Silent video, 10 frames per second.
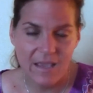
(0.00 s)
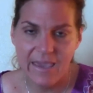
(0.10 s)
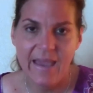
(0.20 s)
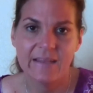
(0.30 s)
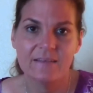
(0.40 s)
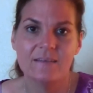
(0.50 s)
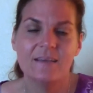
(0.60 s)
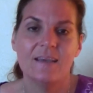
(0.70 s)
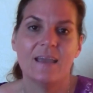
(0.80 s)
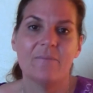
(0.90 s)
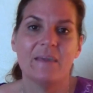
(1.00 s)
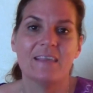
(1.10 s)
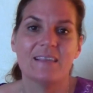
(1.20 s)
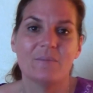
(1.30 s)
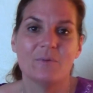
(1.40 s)
Again, it
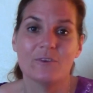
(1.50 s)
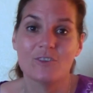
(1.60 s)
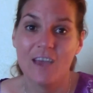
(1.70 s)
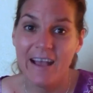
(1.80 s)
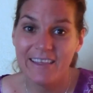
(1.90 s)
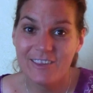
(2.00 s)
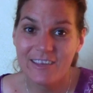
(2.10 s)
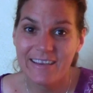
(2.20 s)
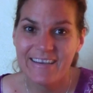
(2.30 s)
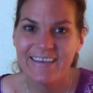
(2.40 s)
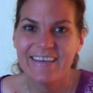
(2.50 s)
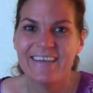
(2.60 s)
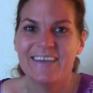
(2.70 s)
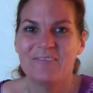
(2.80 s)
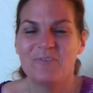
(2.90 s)
makes it more challenging
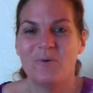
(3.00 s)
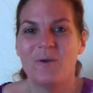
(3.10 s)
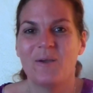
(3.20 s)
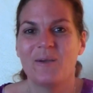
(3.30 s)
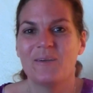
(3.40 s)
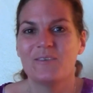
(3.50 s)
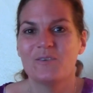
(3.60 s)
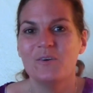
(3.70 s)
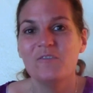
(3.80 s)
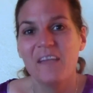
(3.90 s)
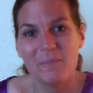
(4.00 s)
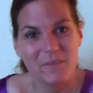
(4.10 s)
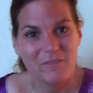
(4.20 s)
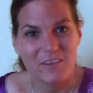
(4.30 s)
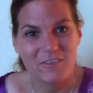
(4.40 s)
for soul
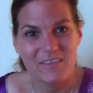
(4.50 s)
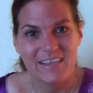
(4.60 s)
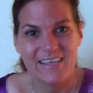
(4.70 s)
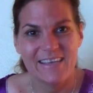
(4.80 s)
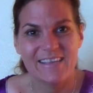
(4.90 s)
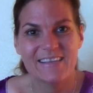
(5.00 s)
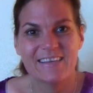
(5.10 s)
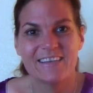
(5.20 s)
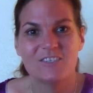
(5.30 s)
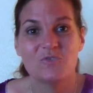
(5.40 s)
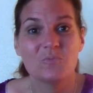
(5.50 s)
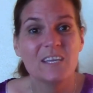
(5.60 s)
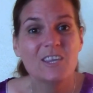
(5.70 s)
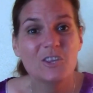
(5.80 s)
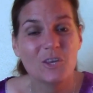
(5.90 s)
family frequencies to
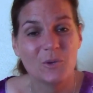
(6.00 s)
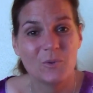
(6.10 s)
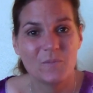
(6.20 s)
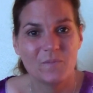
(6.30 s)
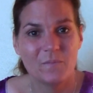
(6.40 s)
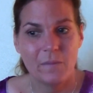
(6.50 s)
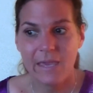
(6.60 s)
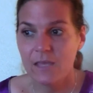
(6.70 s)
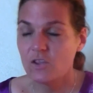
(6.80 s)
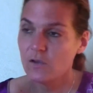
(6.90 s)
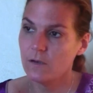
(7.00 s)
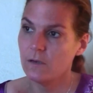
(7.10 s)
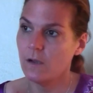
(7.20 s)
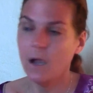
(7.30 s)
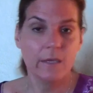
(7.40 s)
reach you because
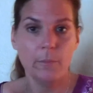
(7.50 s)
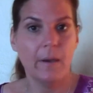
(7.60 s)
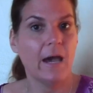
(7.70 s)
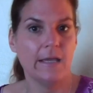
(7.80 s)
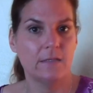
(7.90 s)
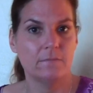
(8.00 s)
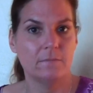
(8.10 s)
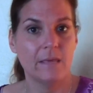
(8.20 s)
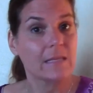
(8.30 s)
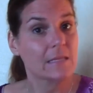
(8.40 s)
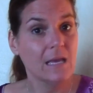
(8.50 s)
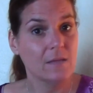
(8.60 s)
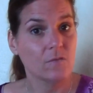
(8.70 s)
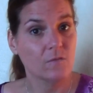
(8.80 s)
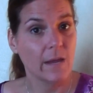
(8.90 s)
you're occupied. Makes
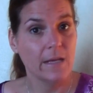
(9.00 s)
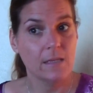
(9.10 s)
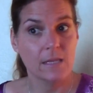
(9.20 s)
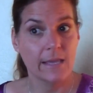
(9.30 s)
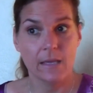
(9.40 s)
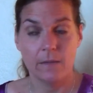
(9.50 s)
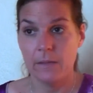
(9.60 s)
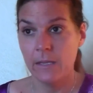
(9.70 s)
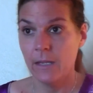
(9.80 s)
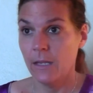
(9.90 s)
sense, right? It's like a